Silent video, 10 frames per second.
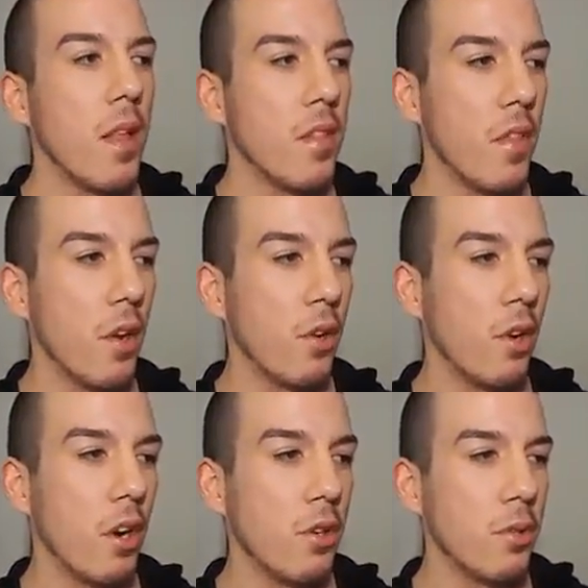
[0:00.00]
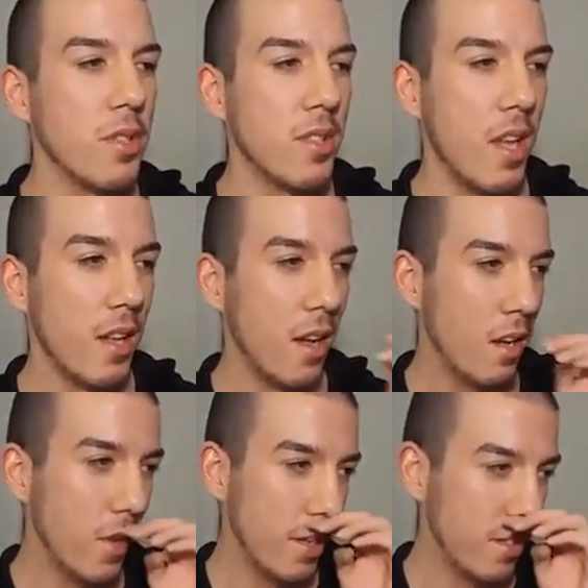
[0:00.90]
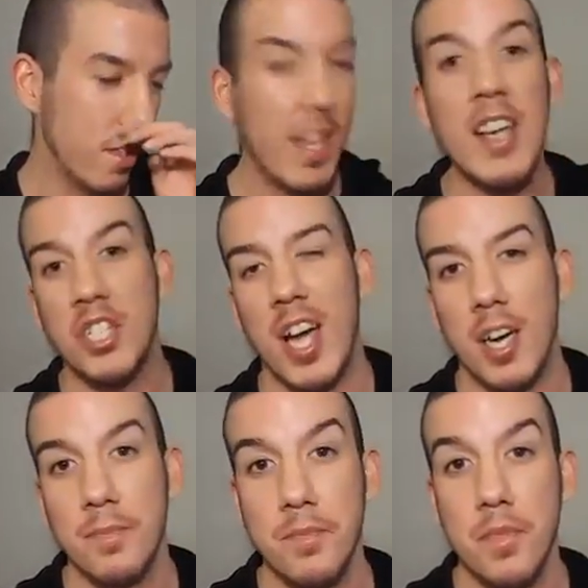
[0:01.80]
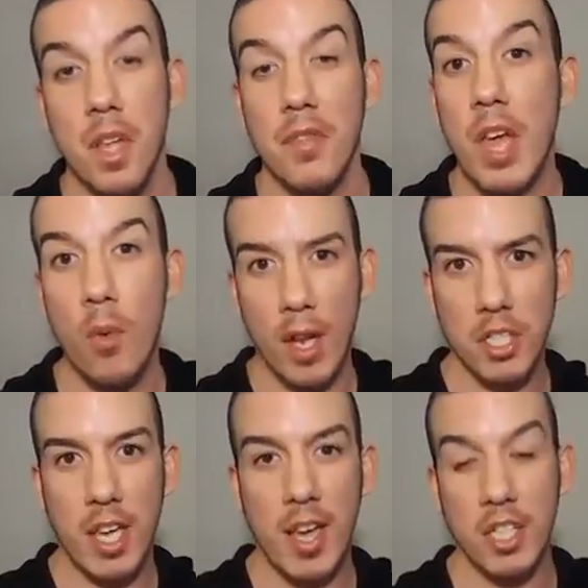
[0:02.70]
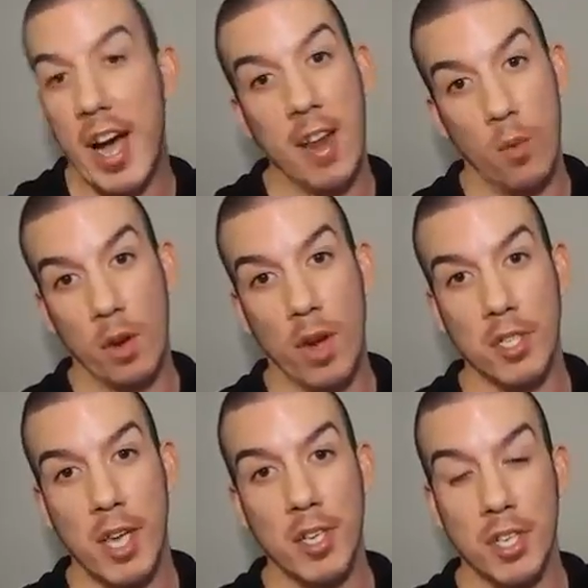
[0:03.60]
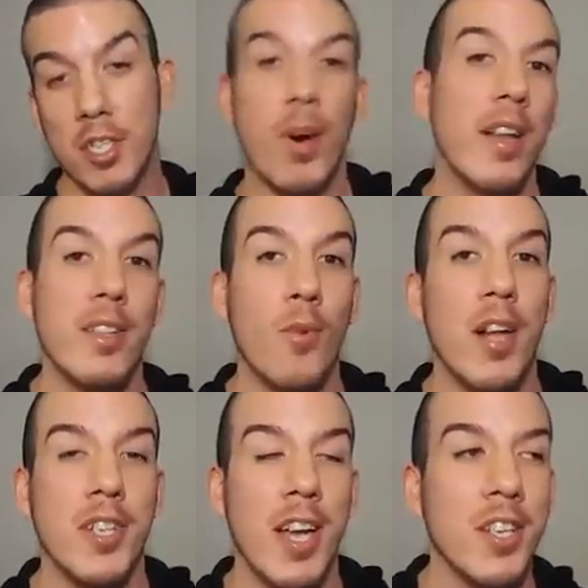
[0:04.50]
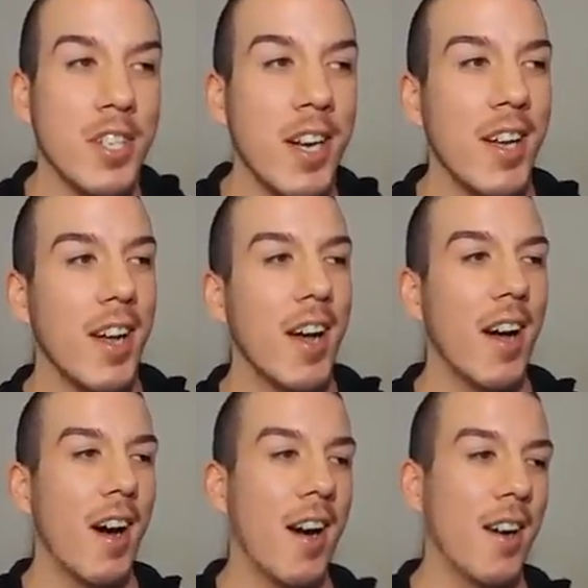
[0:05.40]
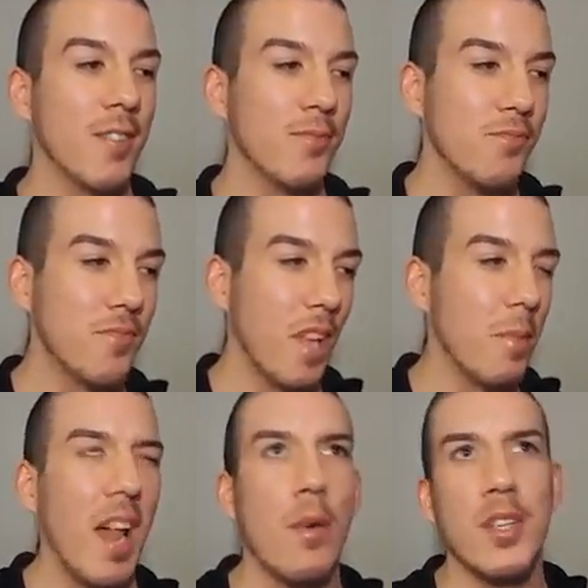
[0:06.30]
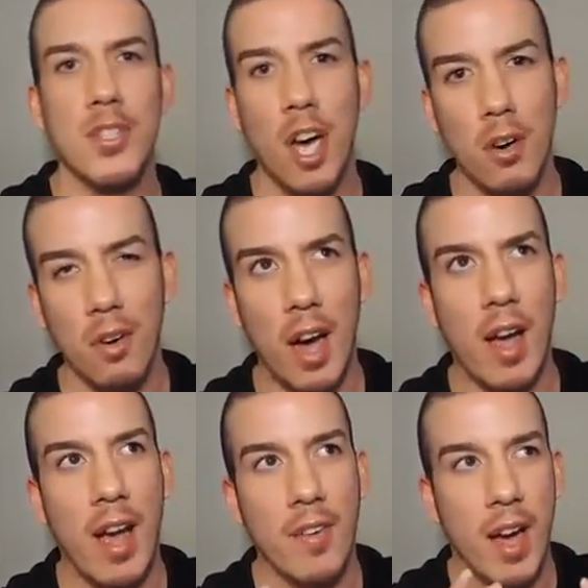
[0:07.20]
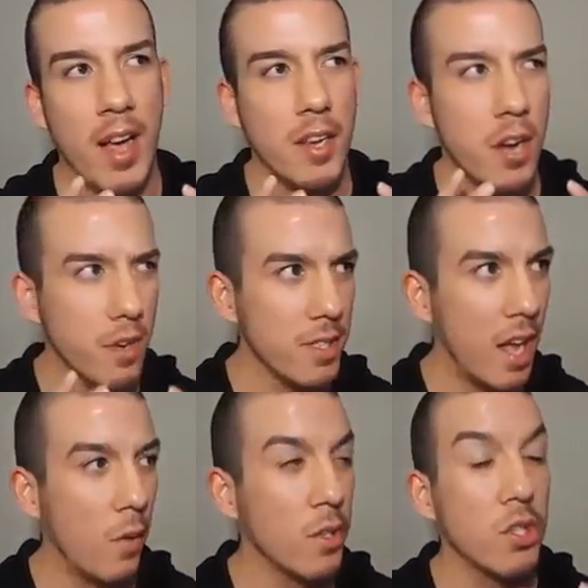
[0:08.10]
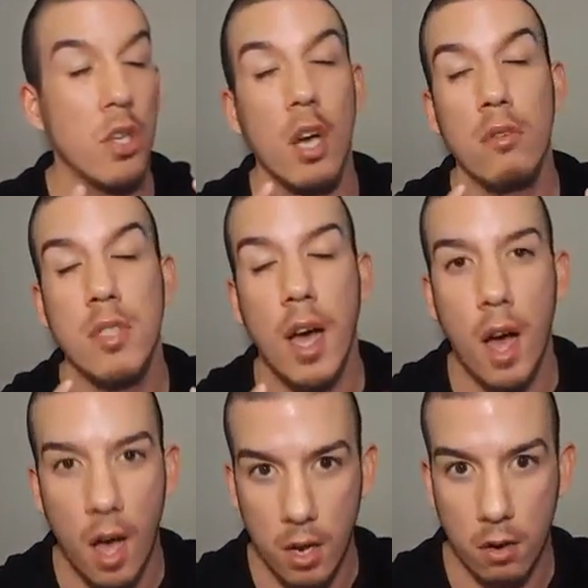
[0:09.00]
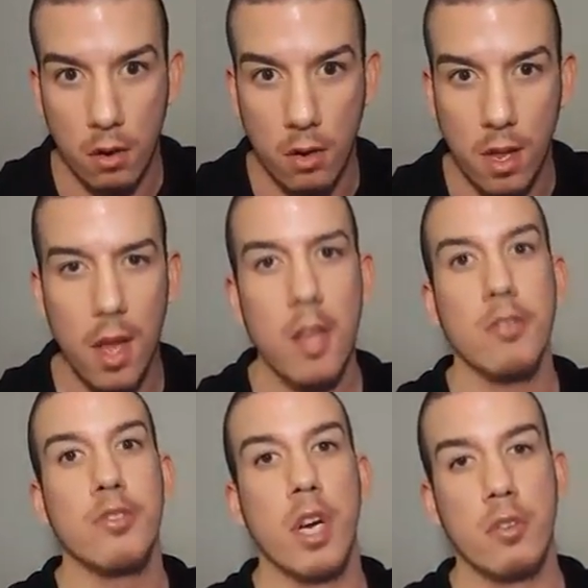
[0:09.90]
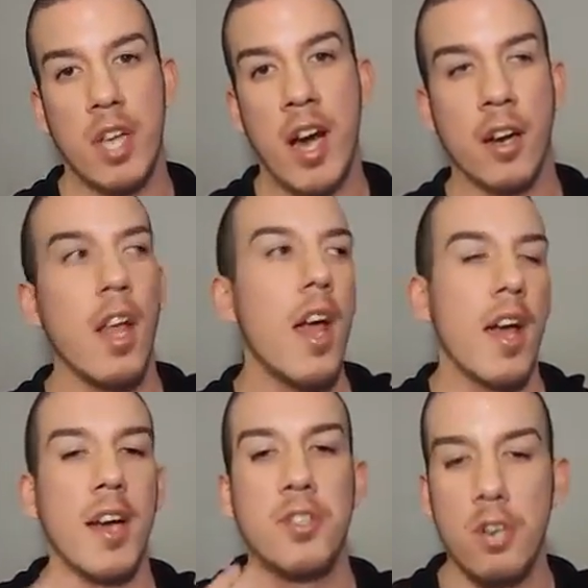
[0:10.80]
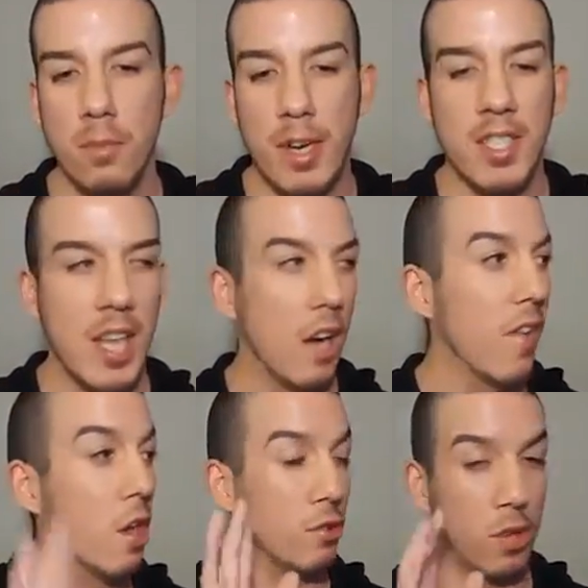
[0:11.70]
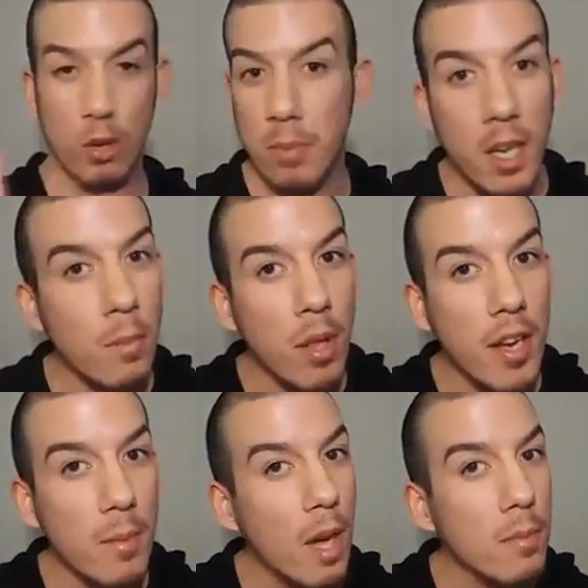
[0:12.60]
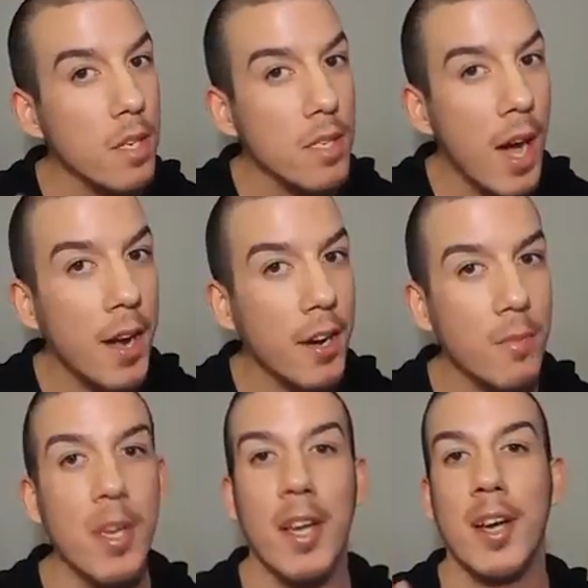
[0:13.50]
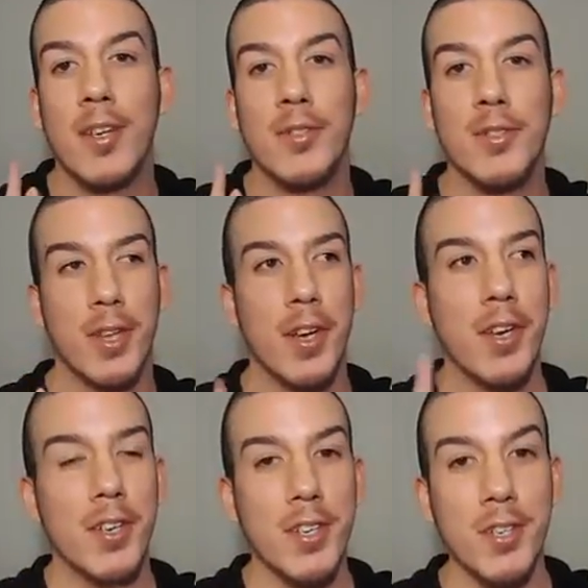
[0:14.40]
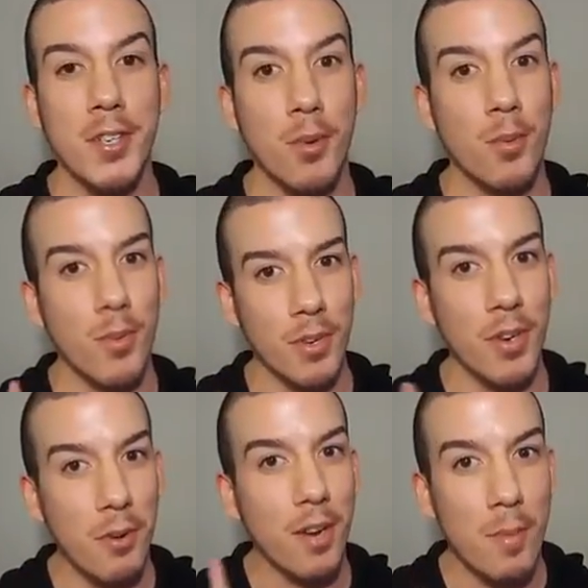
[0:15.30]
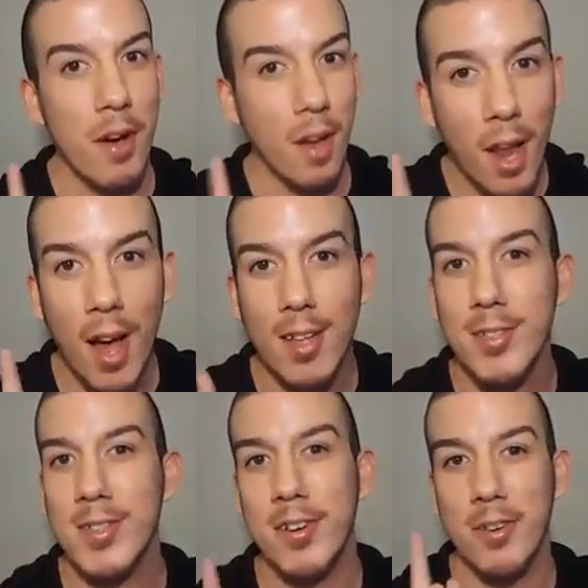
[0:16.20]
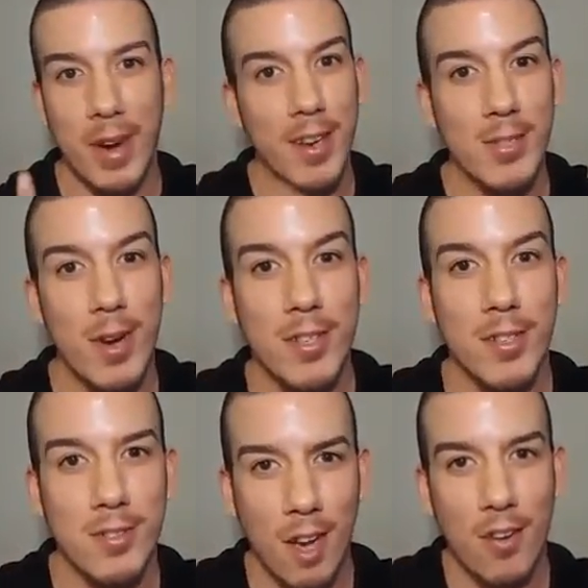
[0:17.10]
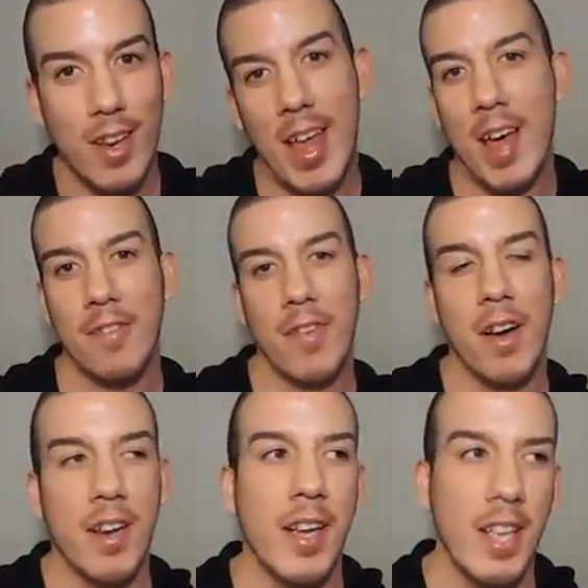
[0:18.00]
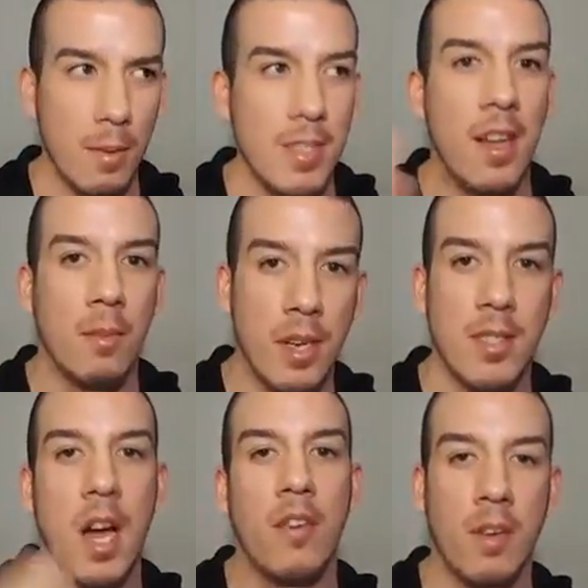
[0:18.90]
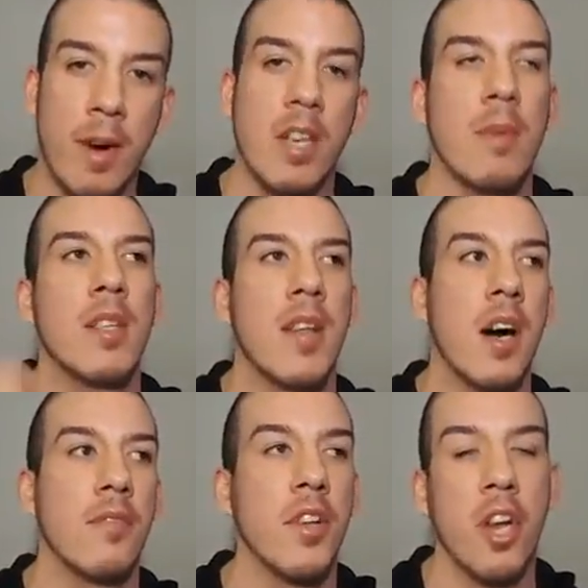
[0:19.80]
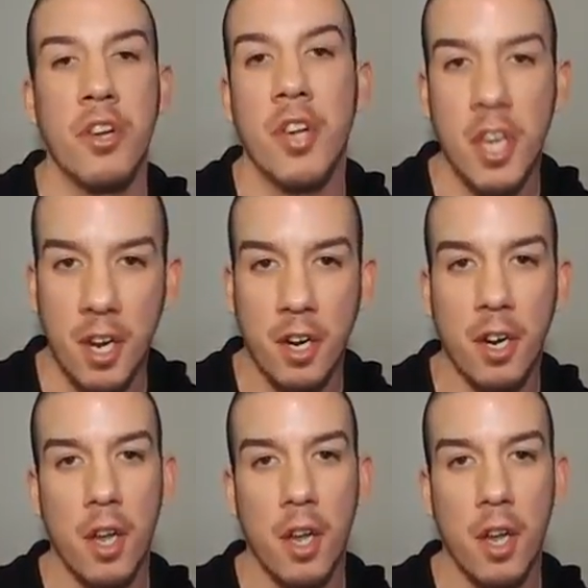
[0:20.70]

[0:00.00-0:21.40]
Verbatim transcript: The little girl who sings, oh, what is it? Kesha. They watched Kesha. I didn't want to watch Kesha, so I didn't watch Kesha. Um, but I was so, I, I, I noticed I was so tired so tired. And I told myself, don't be complaining about being tired because you you don't come out a lot, so you might as well just go and have fun. And I kept telling myself, reminding myself, you know, you're here